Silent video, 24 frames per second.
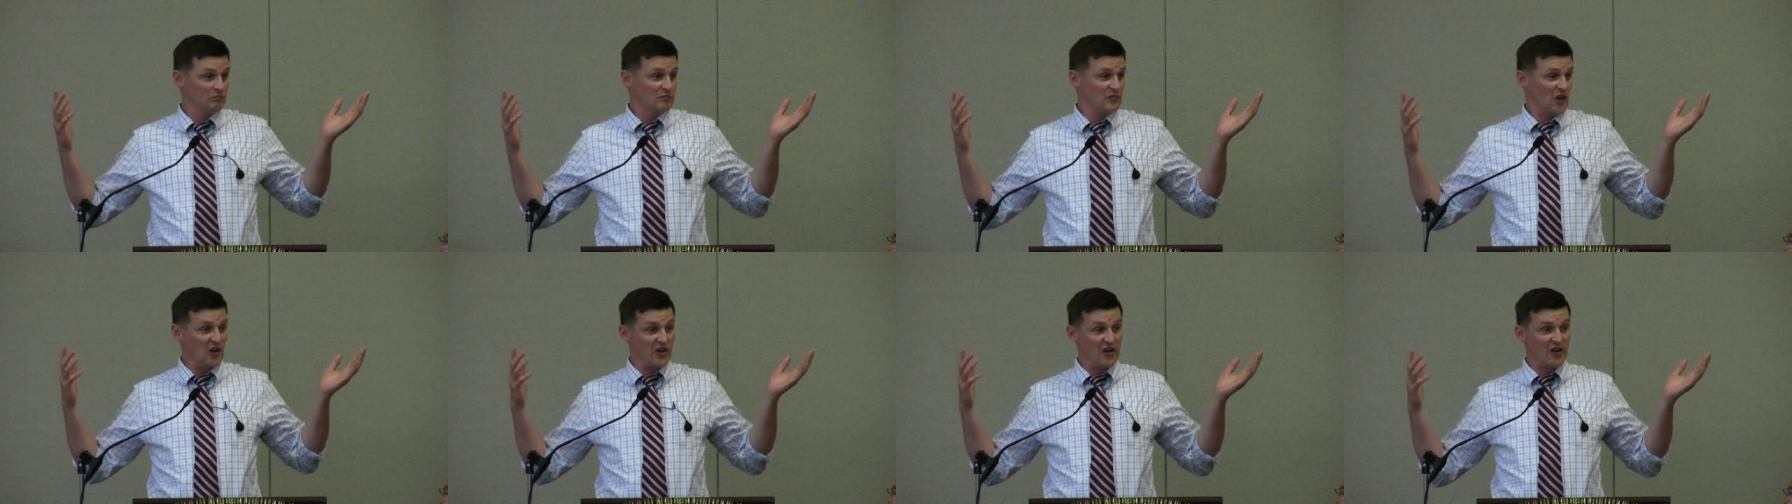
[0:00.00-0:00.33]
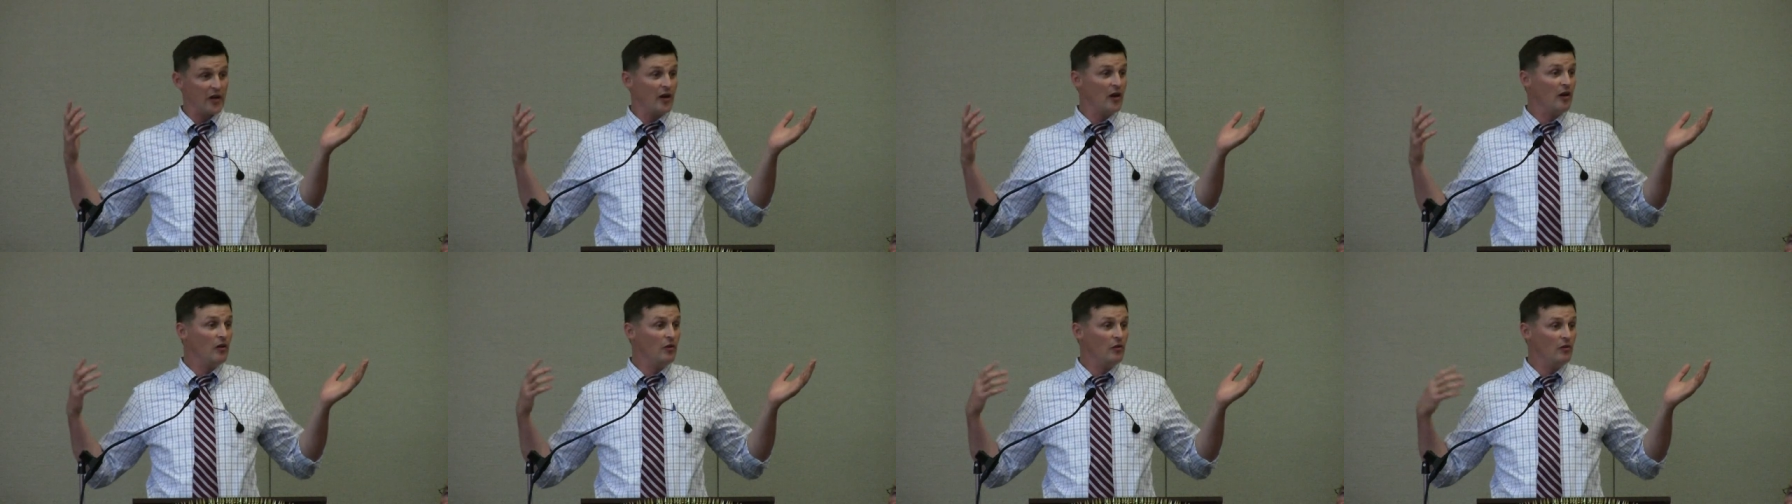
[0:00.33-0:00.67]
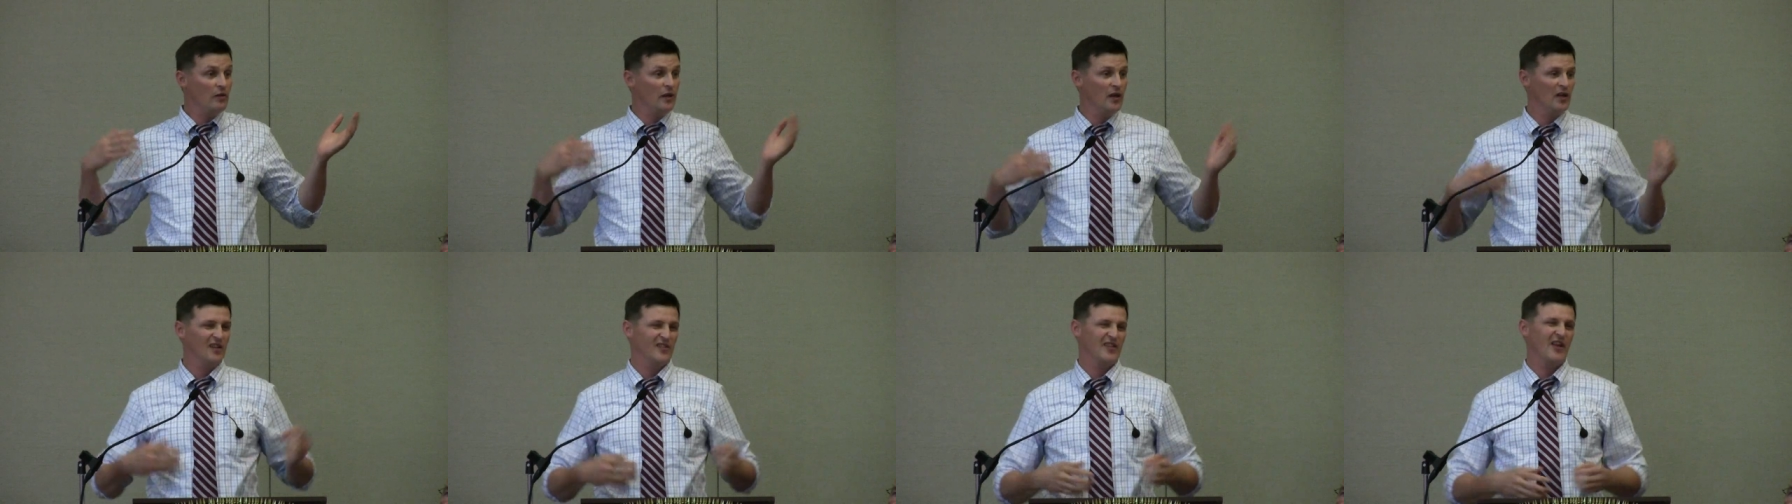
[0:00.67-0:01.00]
There you
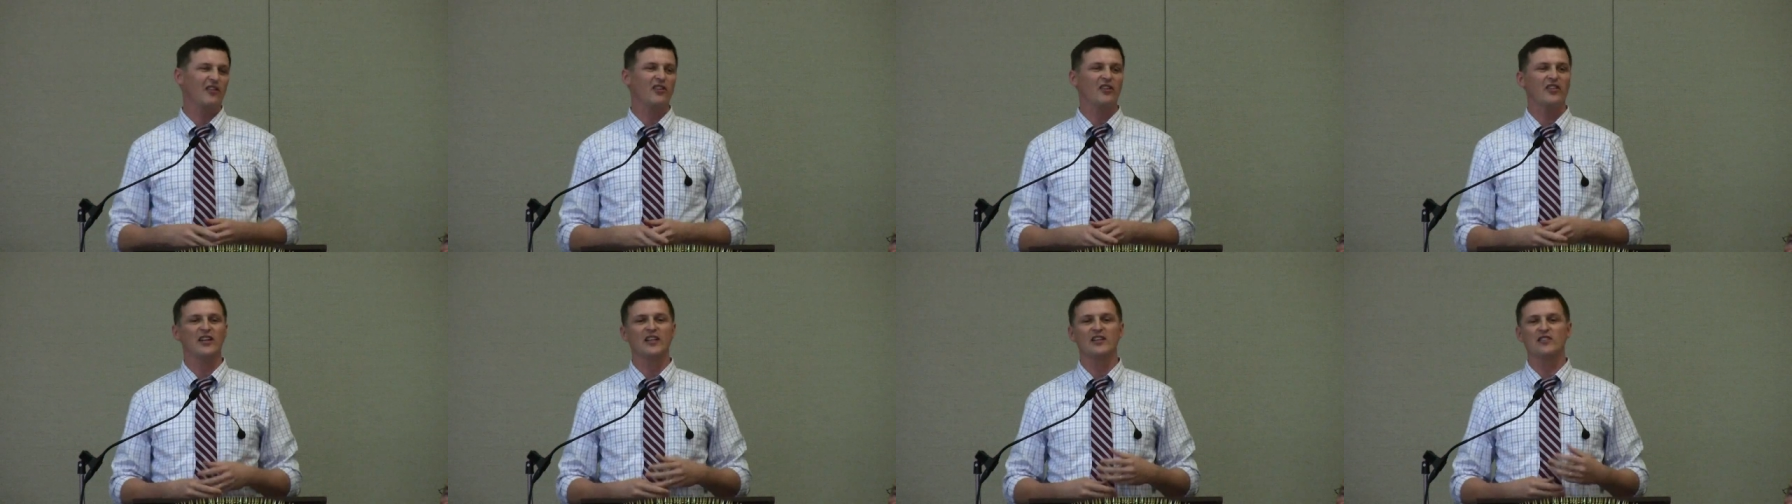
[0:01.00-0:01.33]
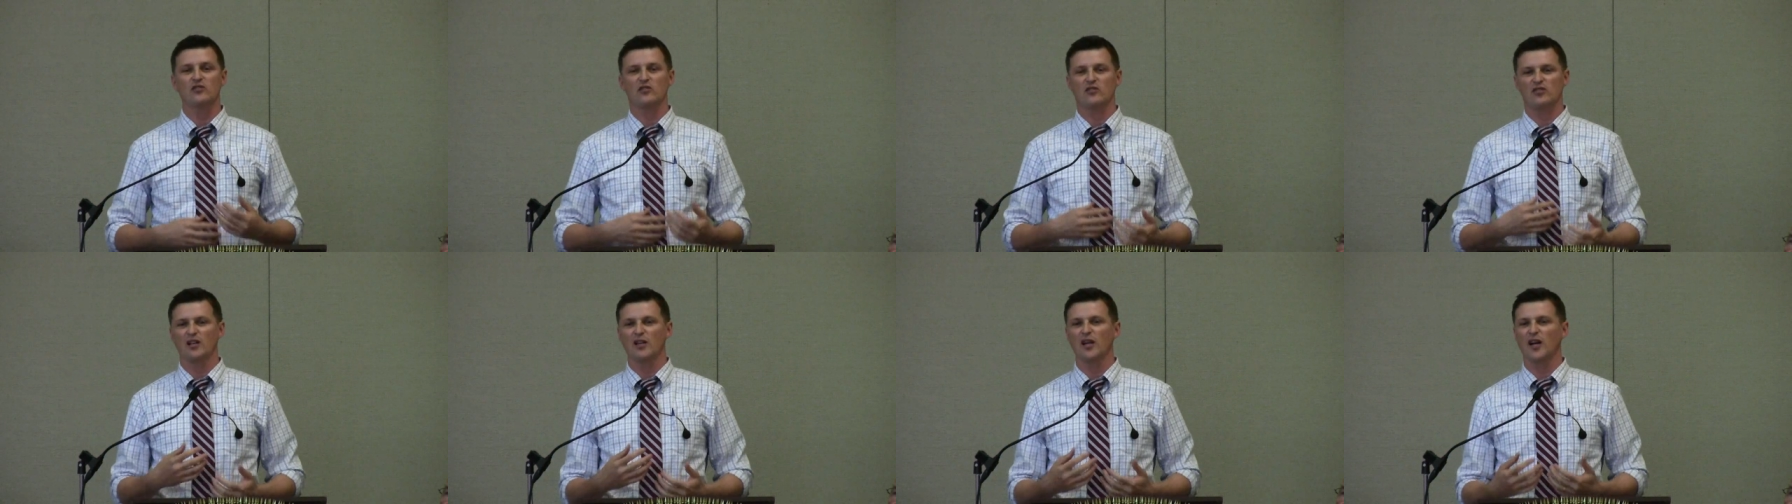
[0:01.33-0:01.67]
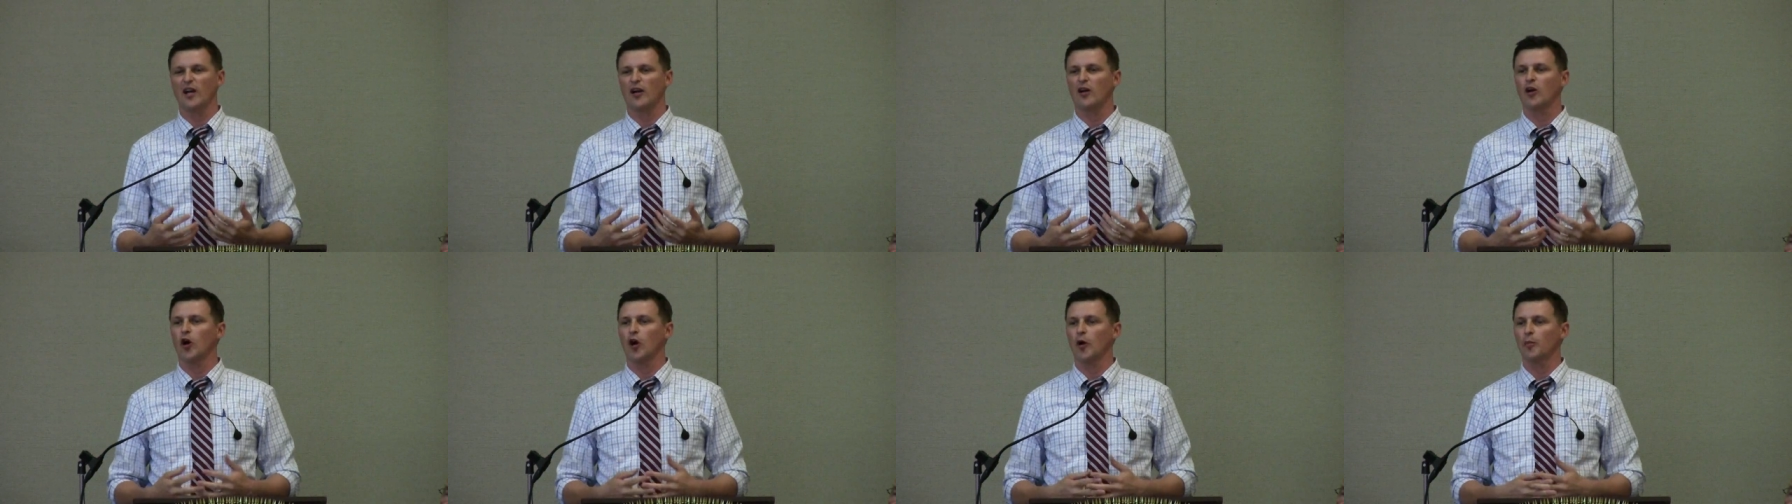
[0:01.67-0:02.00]
go. The other thing is there's a
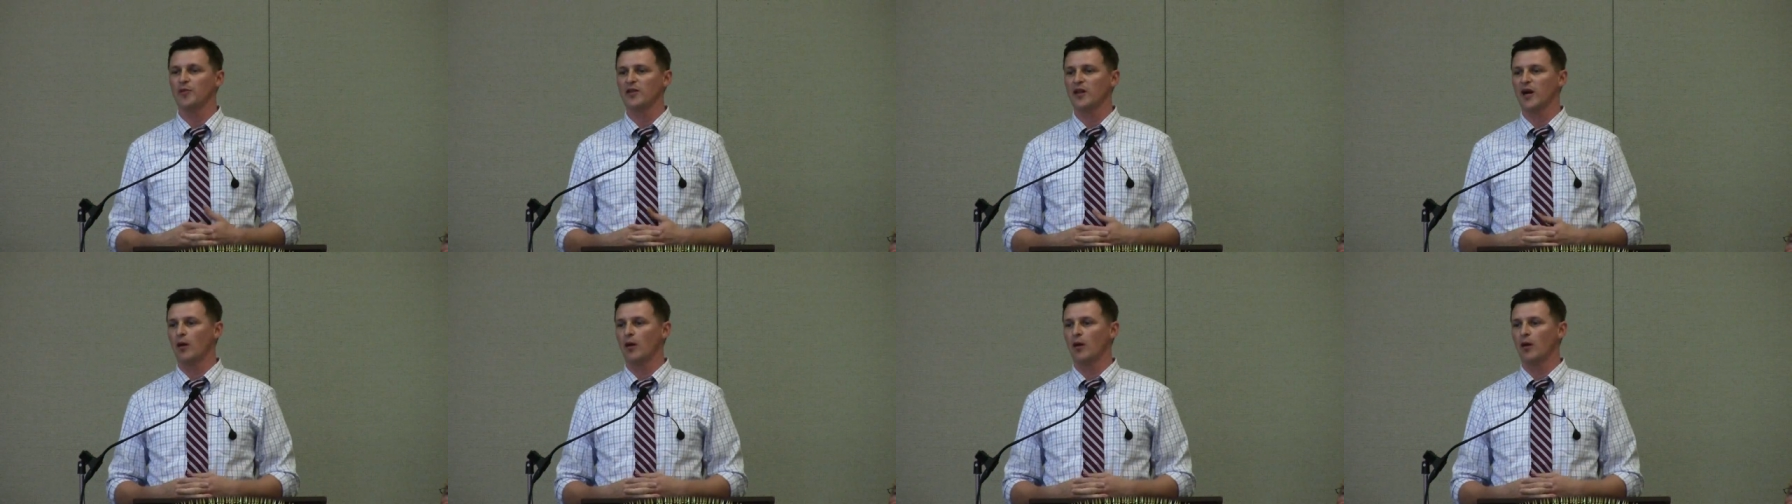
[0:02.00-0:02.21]
lot of carp